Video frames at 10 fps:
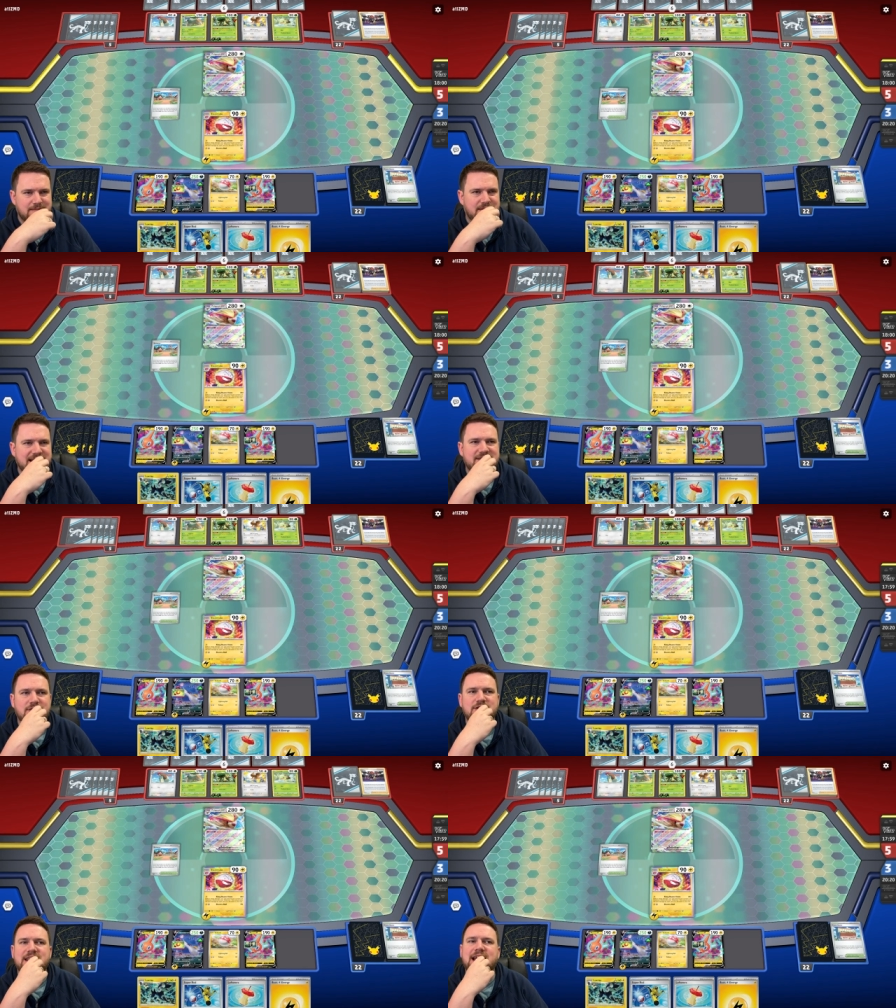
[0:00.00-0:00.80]
But that's
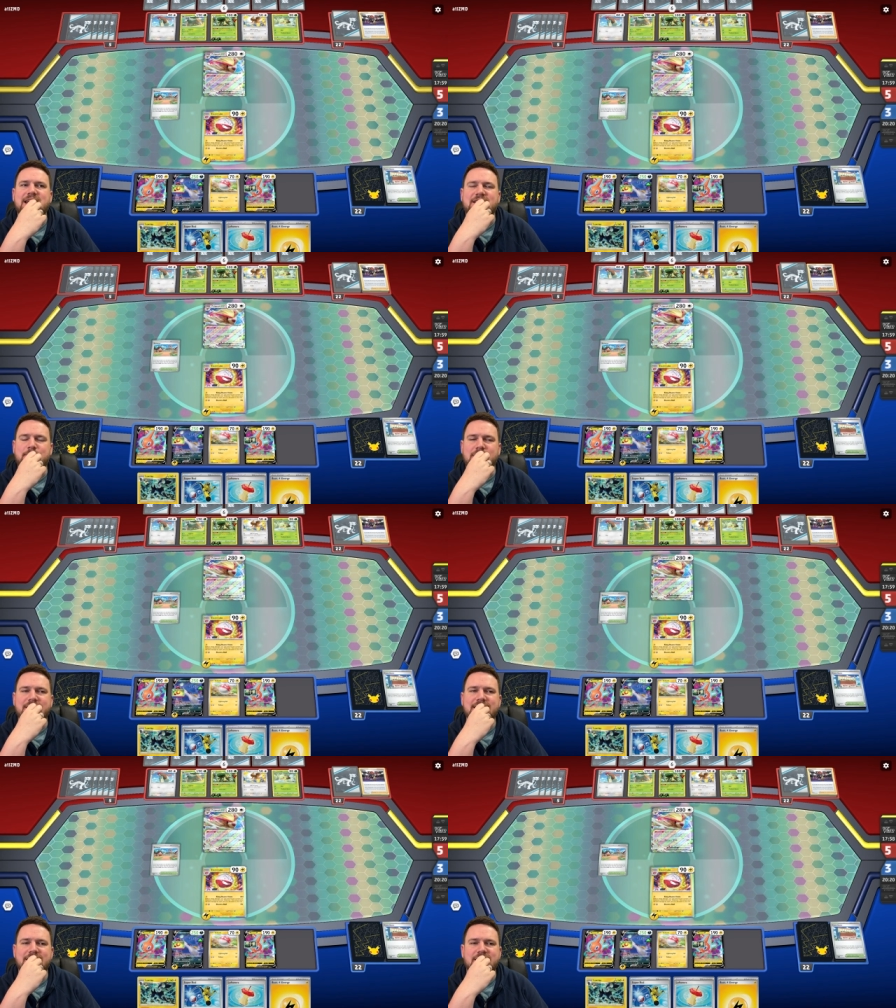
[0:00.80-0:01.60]
okay. They play
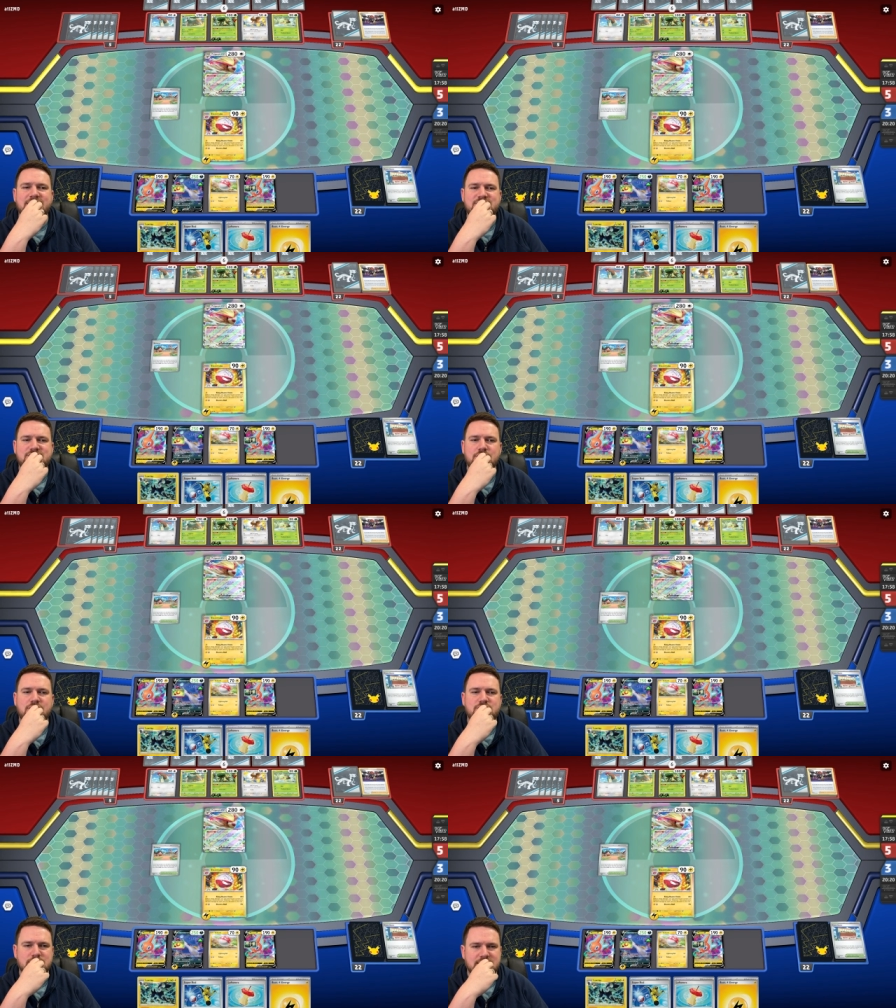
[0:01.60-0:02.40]
down a
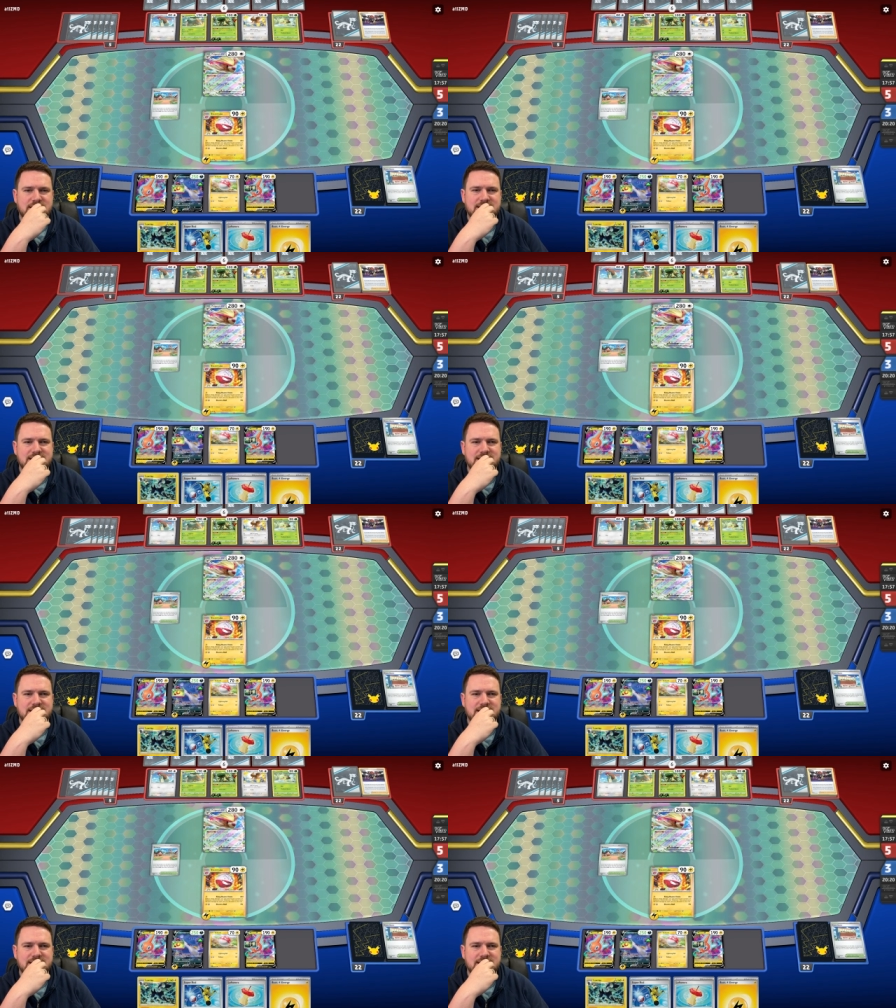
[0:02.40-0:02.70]
Turtwig.